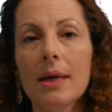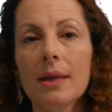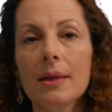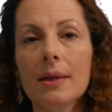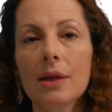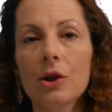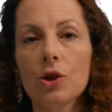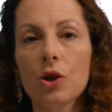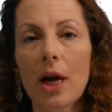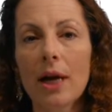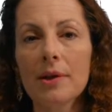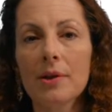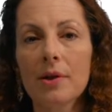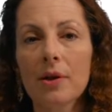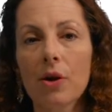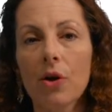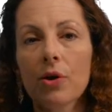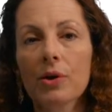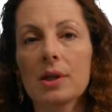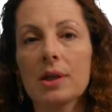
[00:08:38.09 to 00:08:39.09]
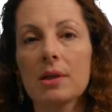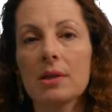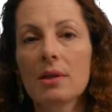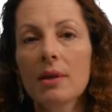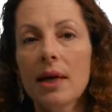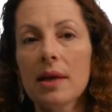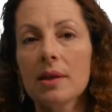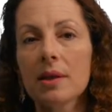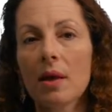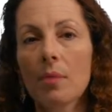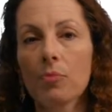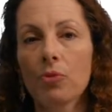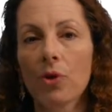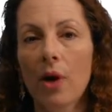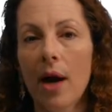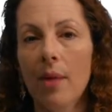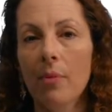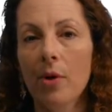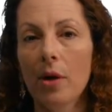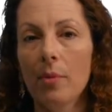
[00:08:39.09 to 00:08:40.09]
suggests there are 6
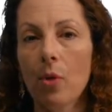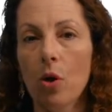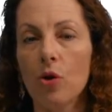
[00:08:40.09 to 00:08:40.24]
primary